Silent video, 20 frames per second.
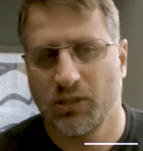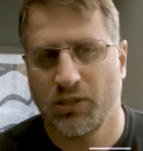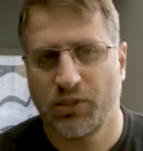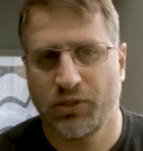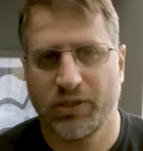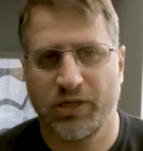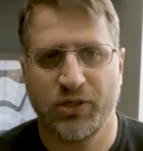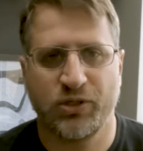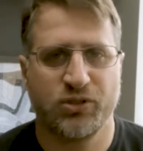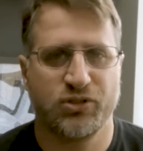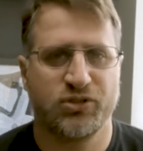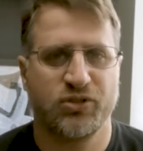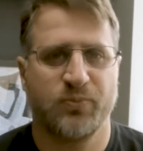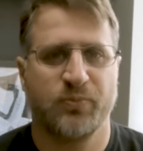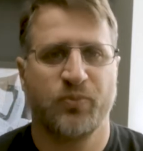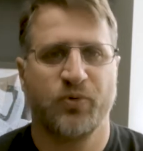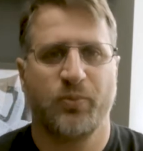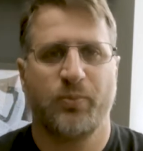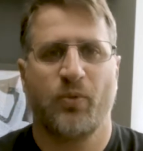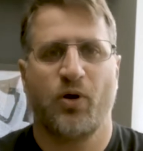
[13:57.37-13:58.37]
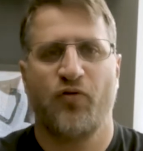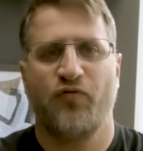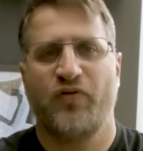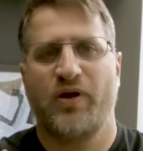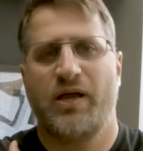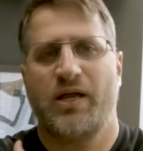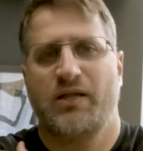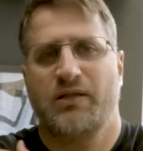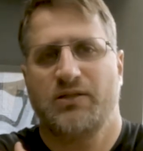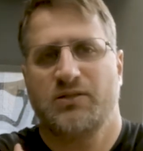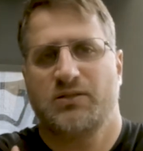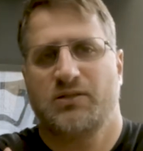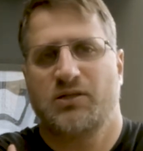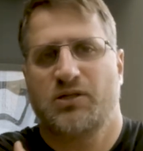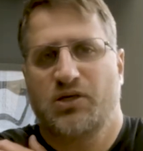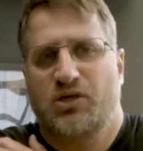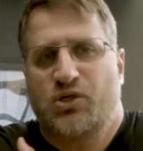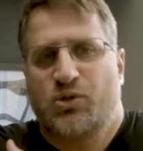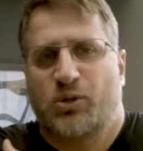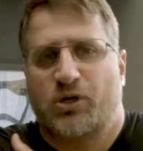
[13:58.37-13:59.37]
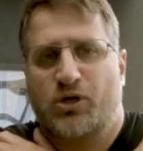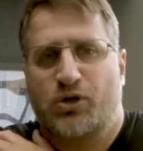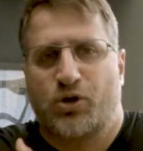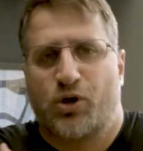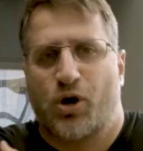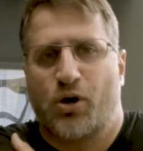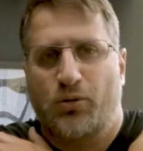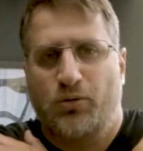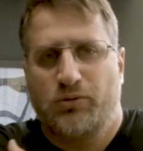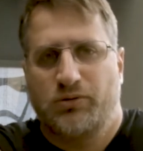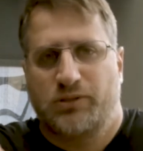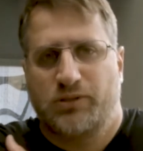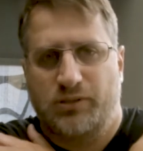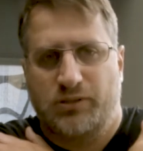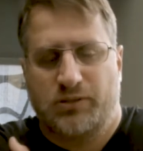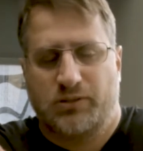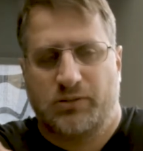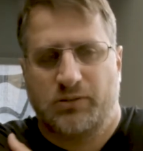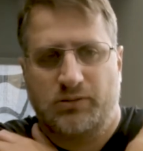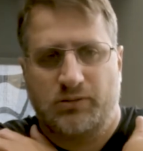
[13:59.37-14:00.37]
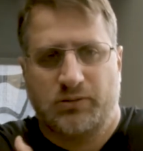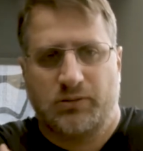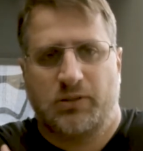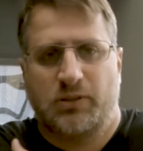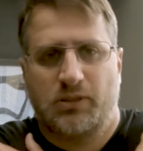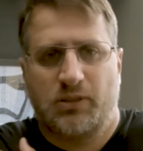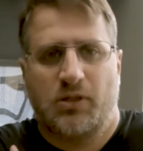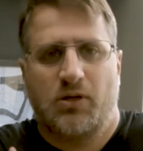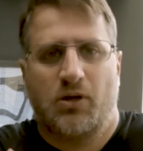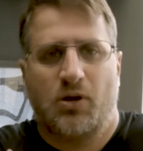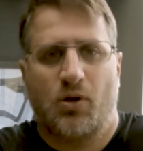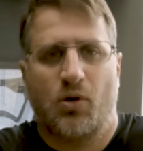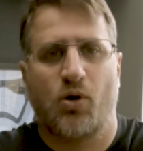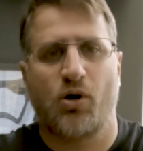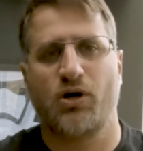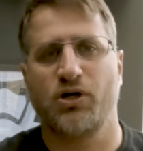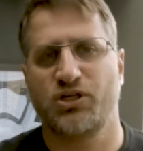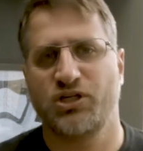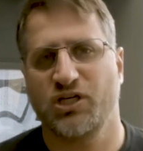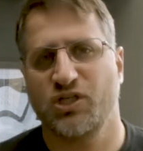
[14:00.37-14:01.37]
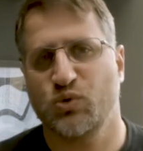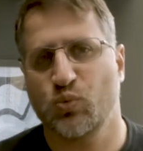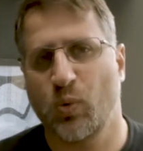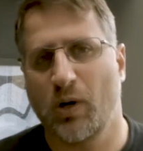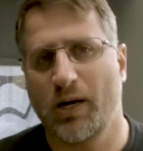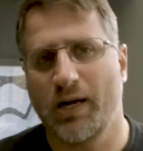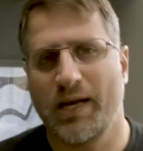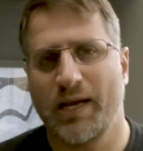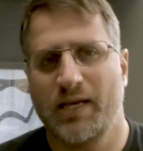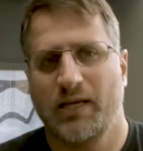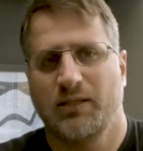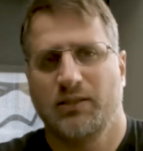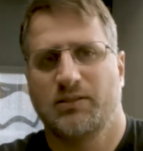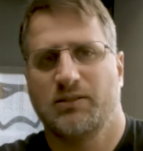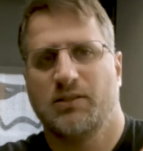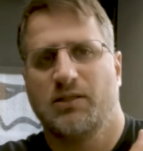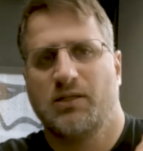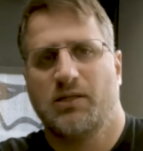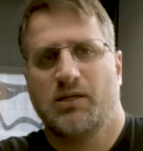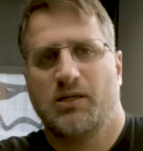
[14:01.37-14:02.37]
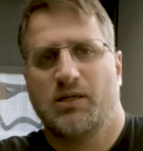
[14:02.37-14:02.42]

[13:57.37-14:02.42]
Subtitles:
You can use both hands, you are cold, or just 1 hand,